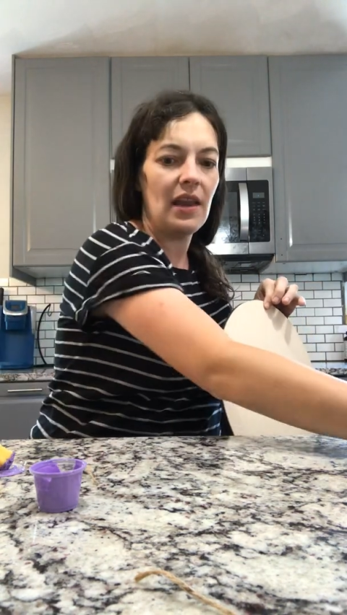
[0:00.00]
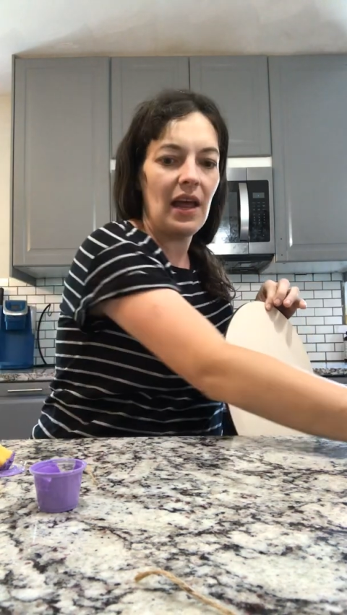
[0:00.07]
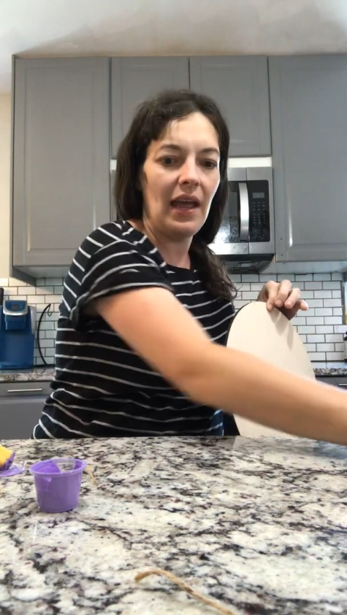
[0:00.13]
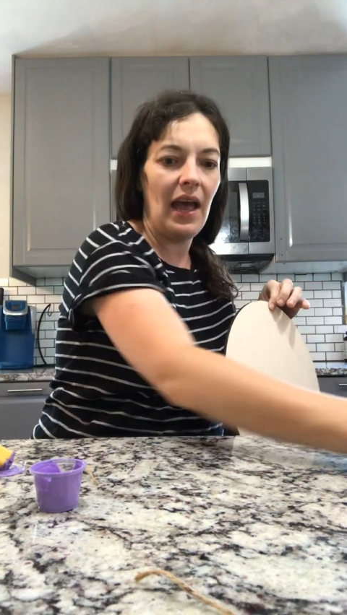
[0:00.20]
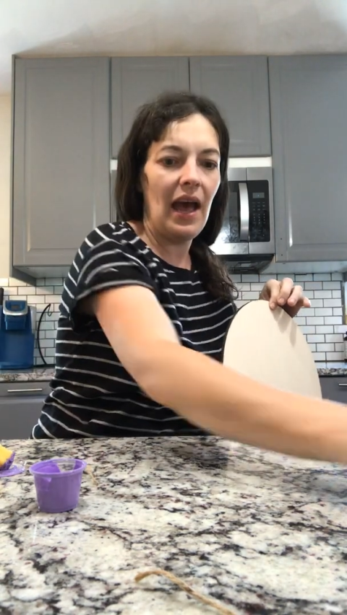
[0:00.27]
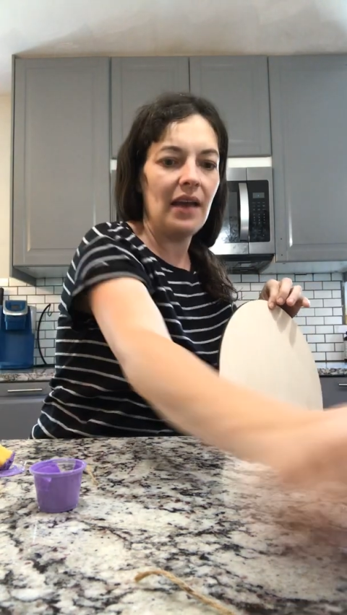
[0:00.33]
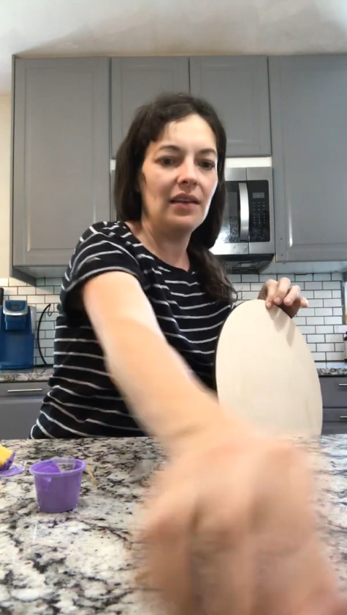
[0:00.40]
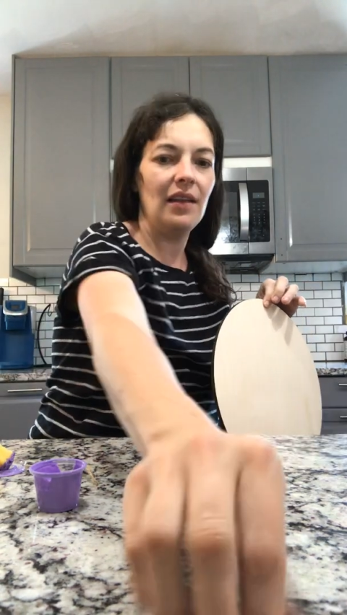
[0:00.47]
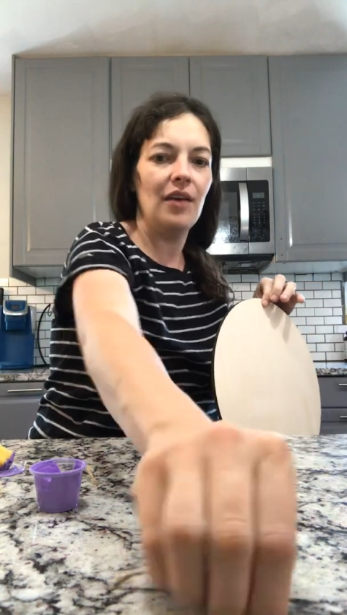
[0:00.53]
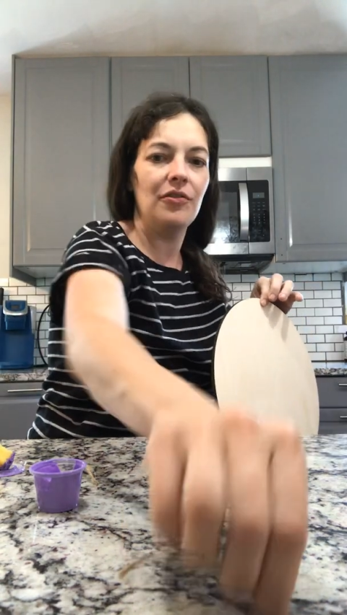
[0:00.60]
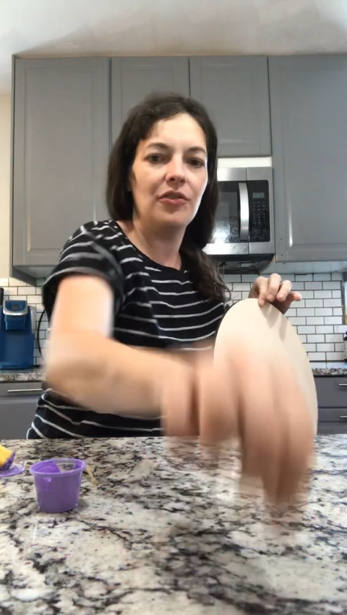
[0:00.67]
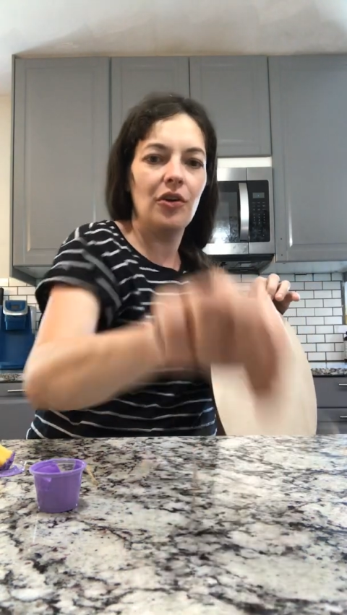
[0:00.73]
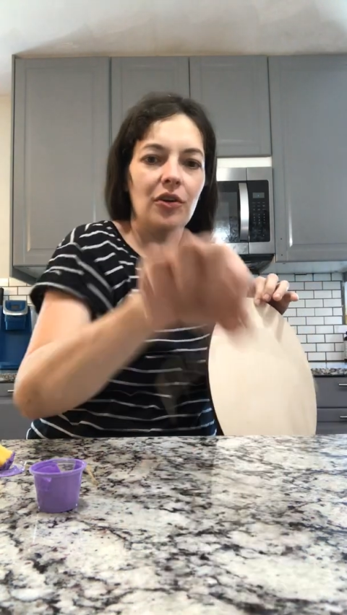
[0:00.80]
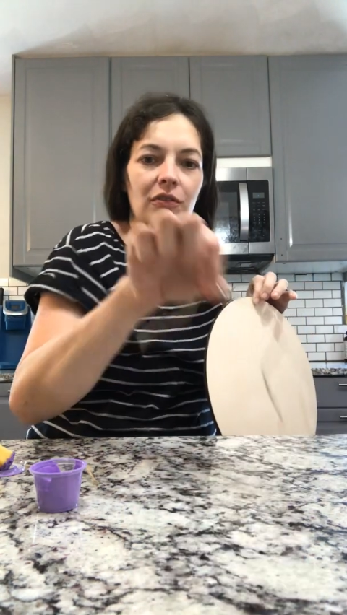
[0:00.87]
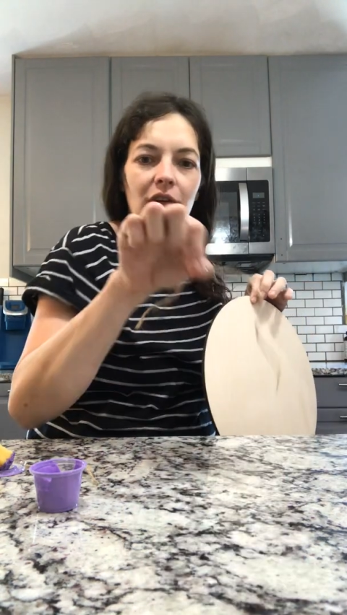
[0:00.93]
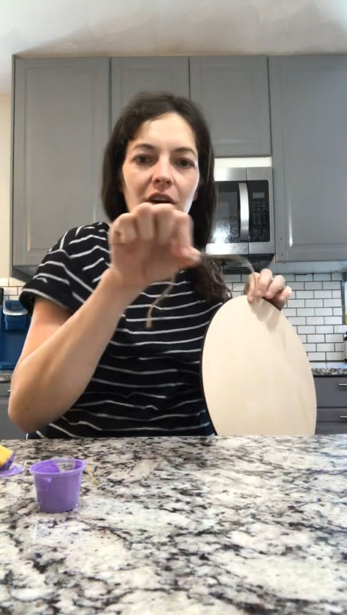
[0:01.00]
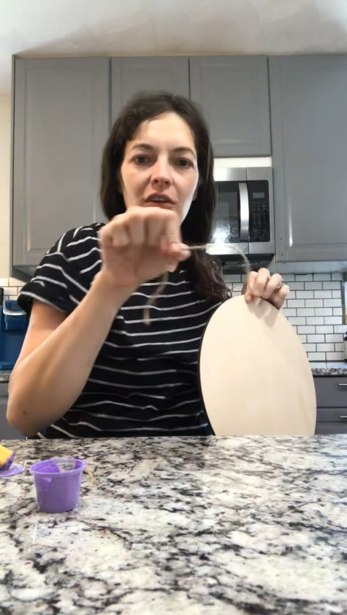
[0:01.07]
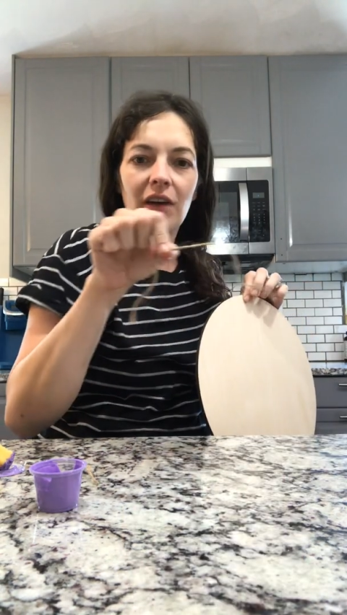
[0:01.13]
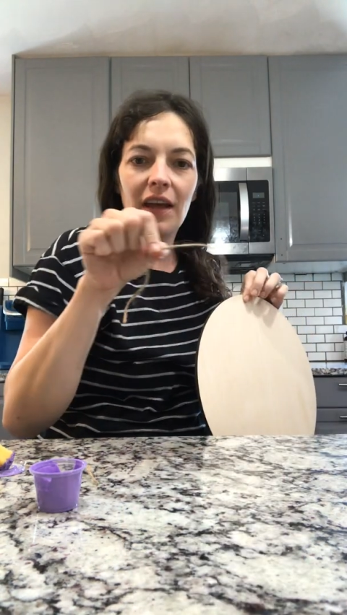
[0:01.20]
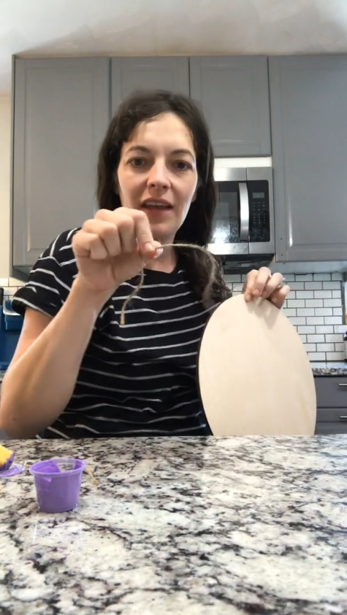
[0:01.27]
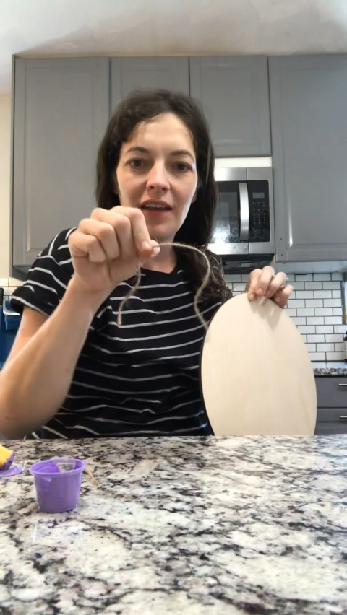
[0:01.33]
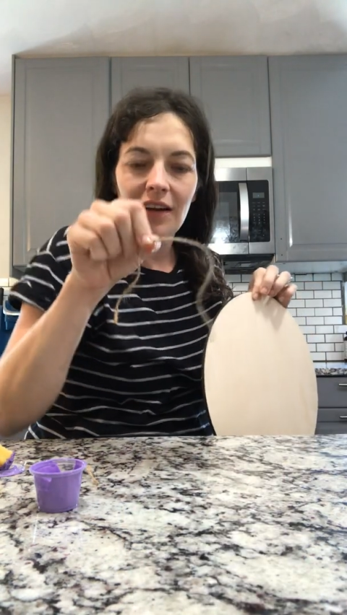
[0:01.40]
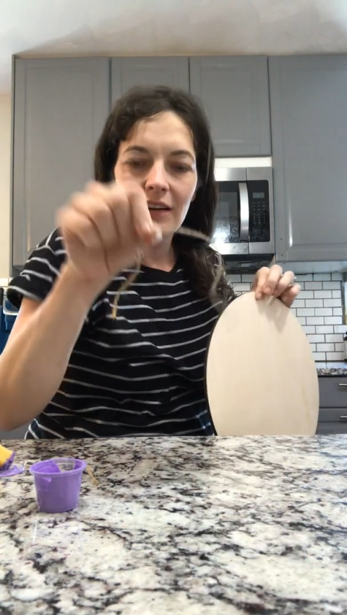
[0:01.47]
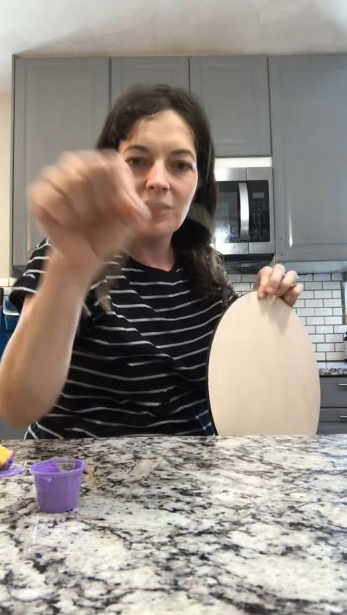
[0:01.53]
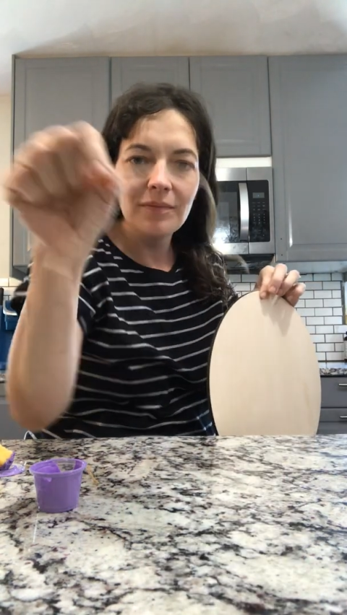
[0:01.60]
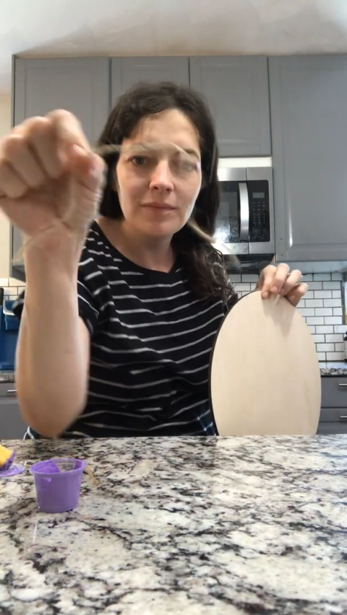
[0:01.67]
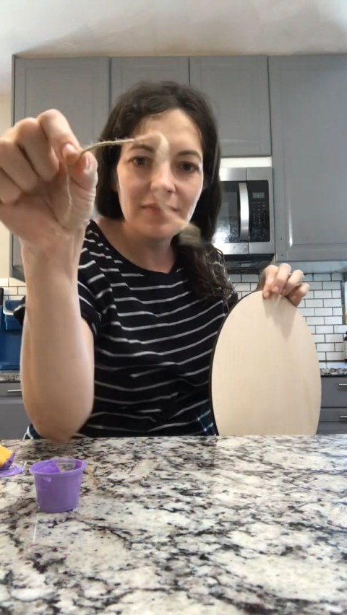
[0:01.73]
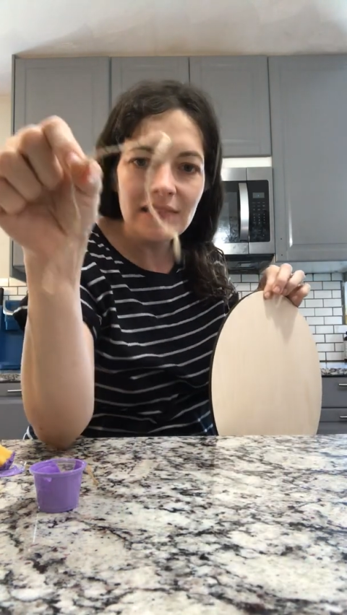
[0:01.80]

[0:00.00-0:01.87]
I had left over right here,